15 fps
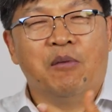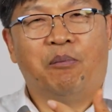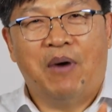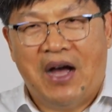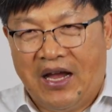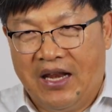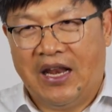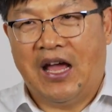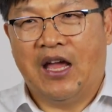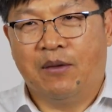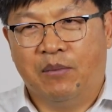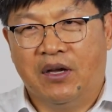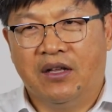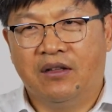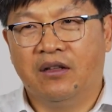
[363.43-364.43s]
by
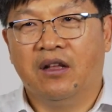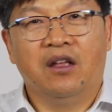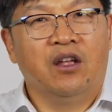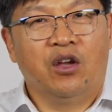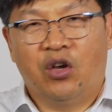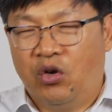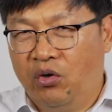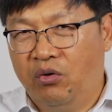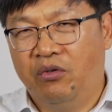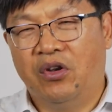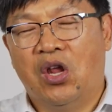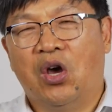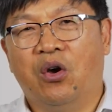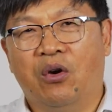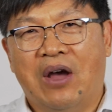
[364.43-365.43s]
linemen who
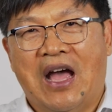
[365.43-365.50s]
know